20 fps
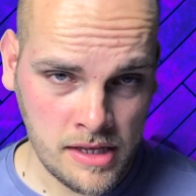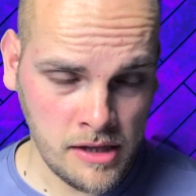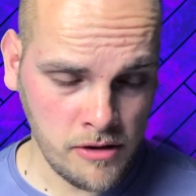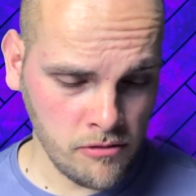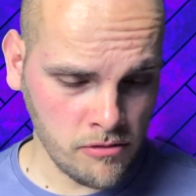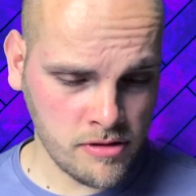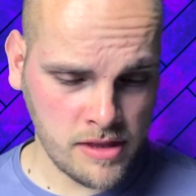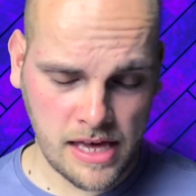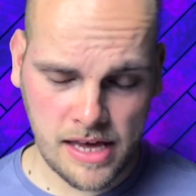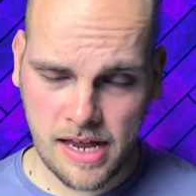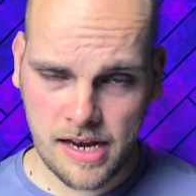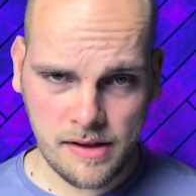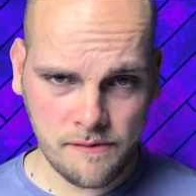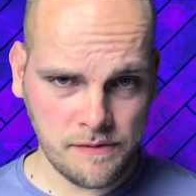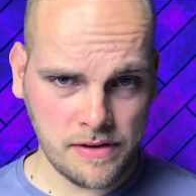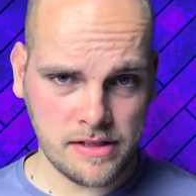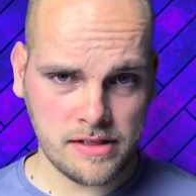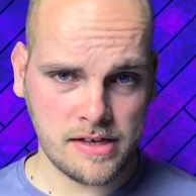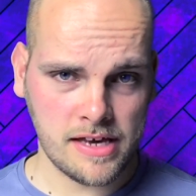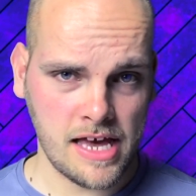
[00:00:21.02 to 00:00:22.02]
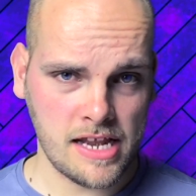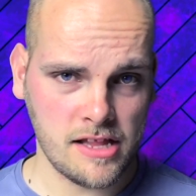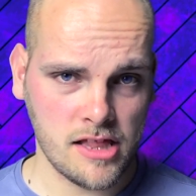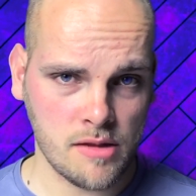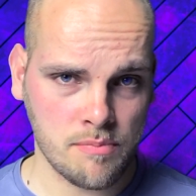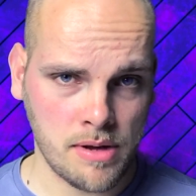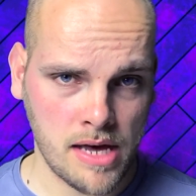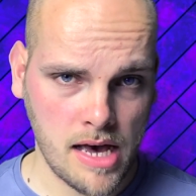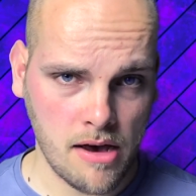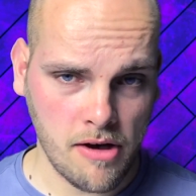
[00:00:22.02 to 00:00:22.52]
He'll say anything to get
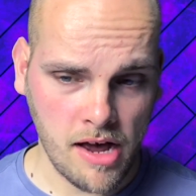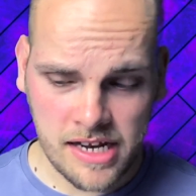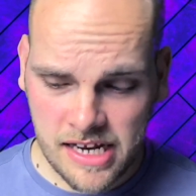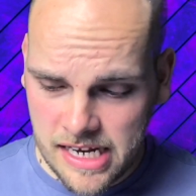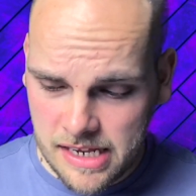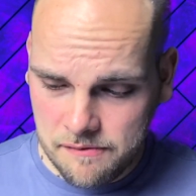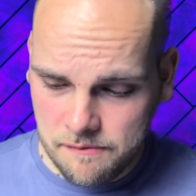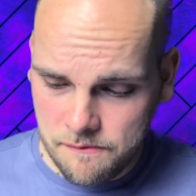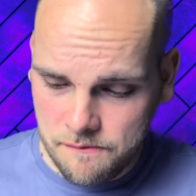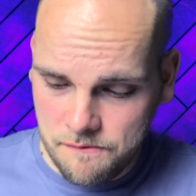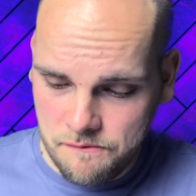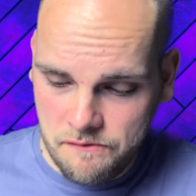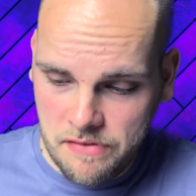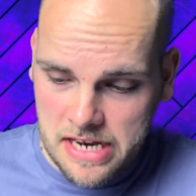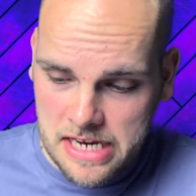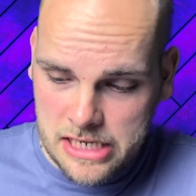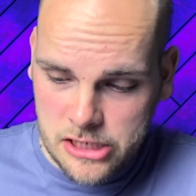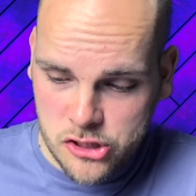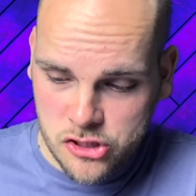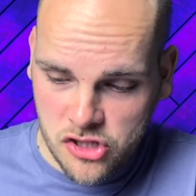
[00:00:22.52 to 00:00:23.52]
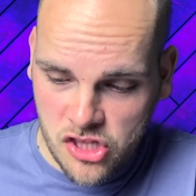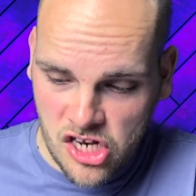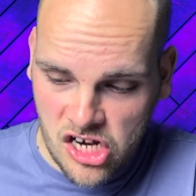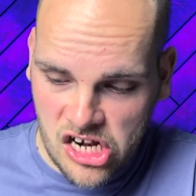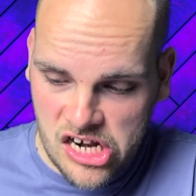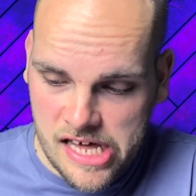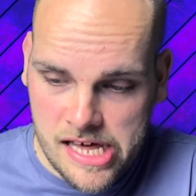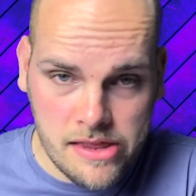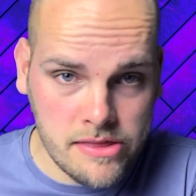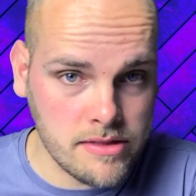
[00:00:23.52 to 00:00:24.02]
into power. I didn't even finish the
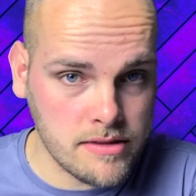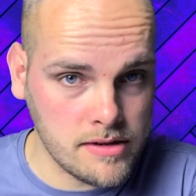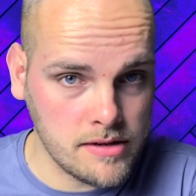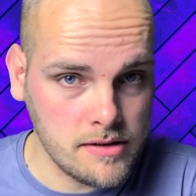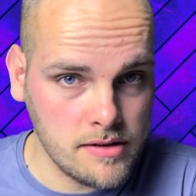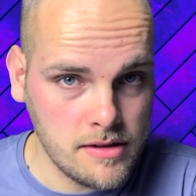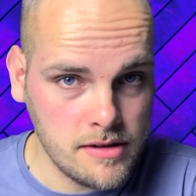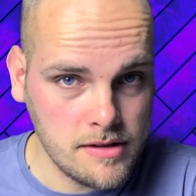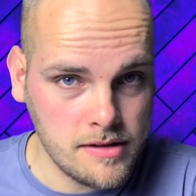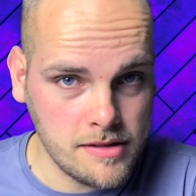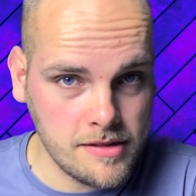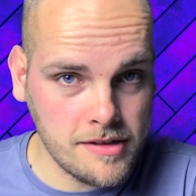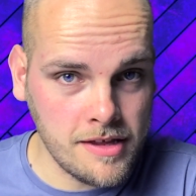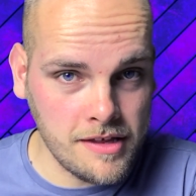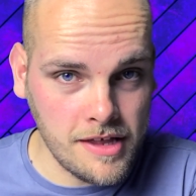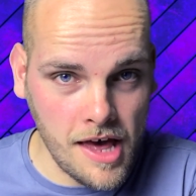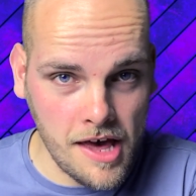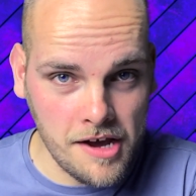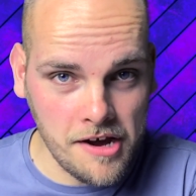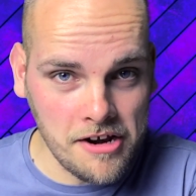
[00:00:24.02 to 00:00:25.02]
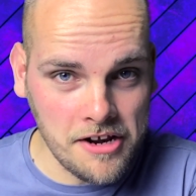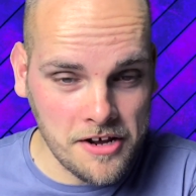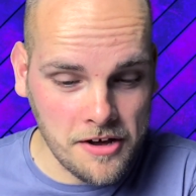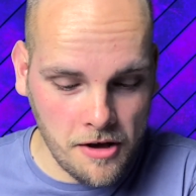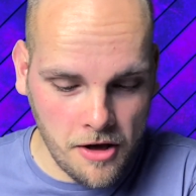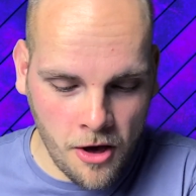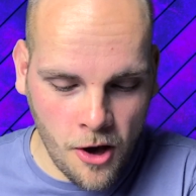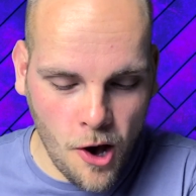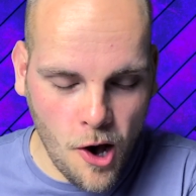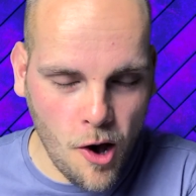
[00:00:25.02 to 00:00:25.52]
list. I only
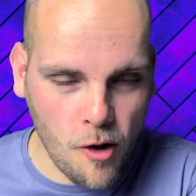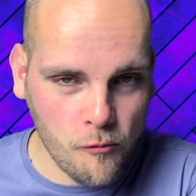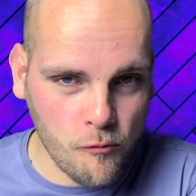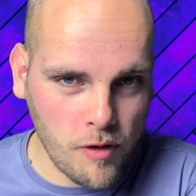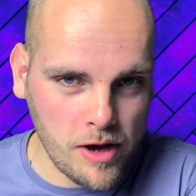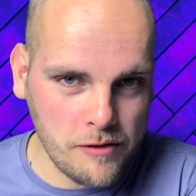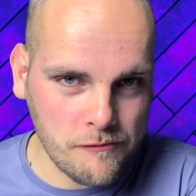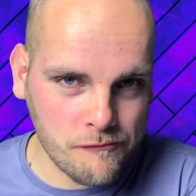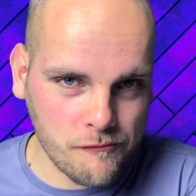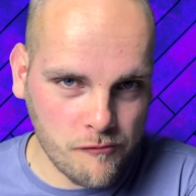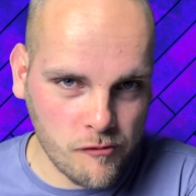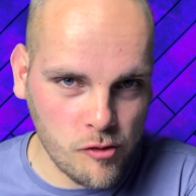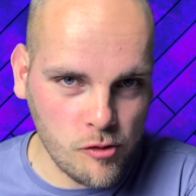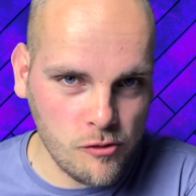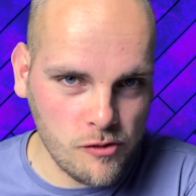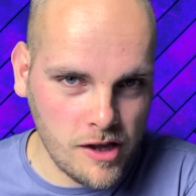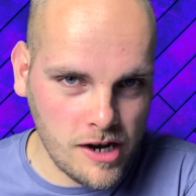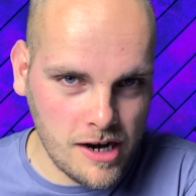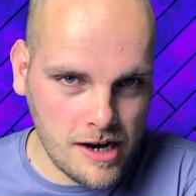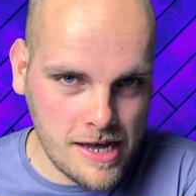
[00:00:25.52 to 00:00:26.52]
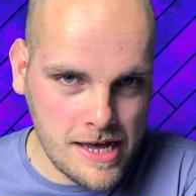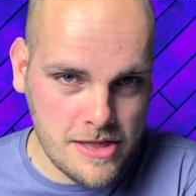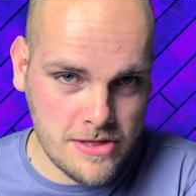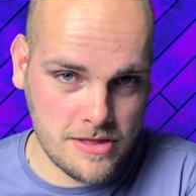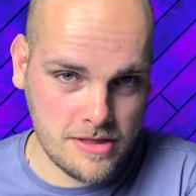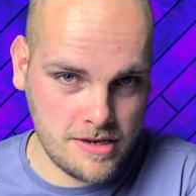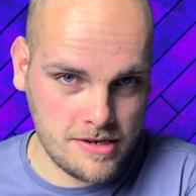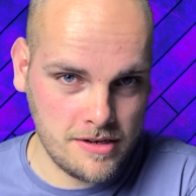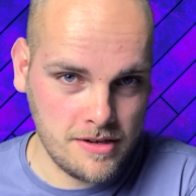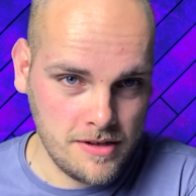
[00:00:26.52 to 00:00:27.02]
got halfway through the
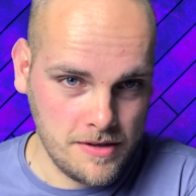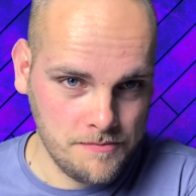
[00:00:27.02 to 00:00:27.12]
list.